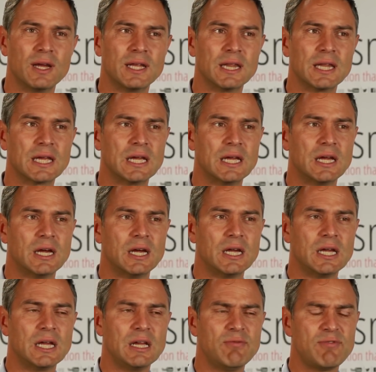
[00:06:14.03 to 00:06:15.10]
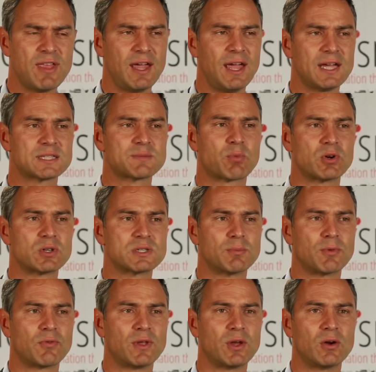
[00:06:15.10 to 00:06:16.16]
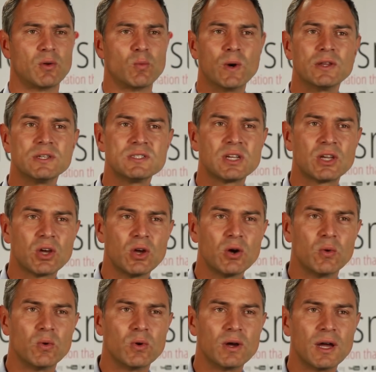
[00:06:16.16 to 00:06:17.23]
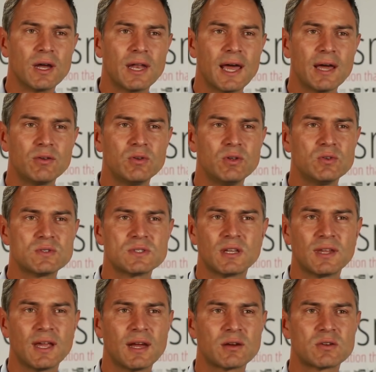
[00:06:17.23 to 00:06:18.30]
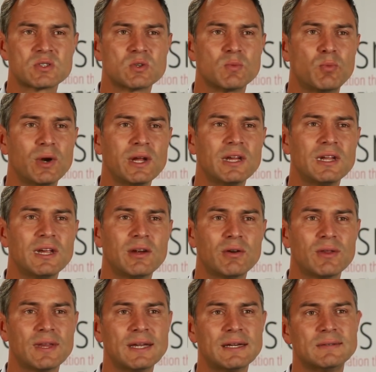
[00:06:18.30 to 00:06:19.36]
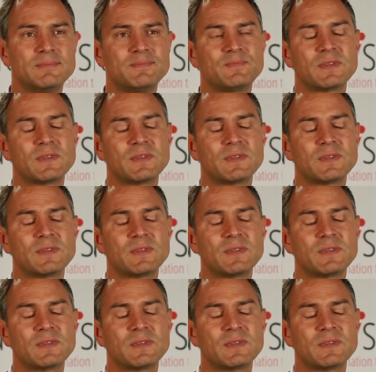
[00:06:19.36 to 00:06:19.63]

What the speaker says: And if they export some of the oil, where does it go? And how to use the tankers to bring it here and there?